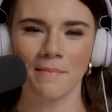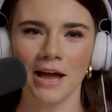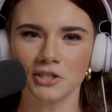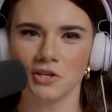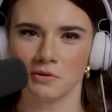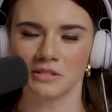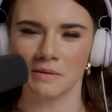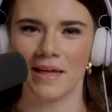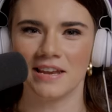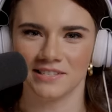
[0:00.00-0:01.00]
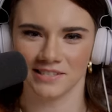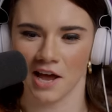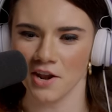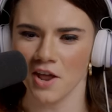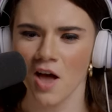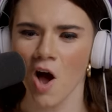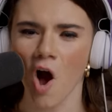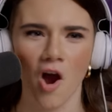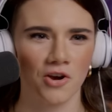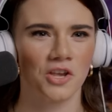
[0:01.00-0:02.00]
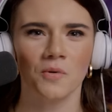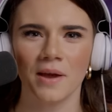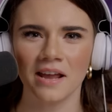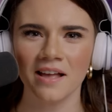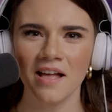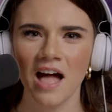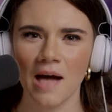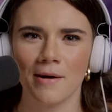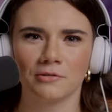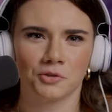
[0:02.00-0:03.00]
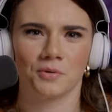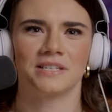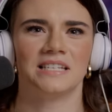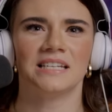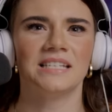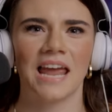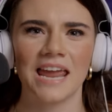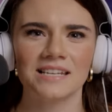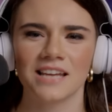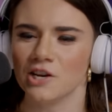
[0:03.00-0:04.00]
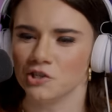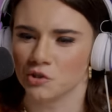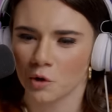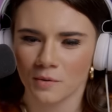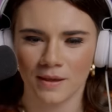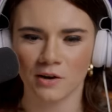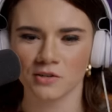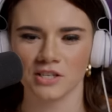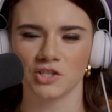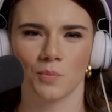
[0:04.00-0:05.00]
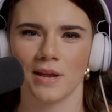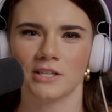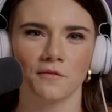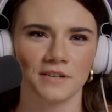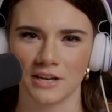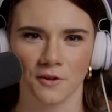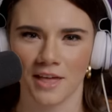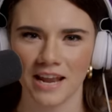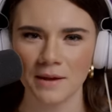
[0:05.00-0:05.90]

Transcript: Imagine Newsom and his son arguing about Tristan Tate and Jordan Peterson's tweets over dinner that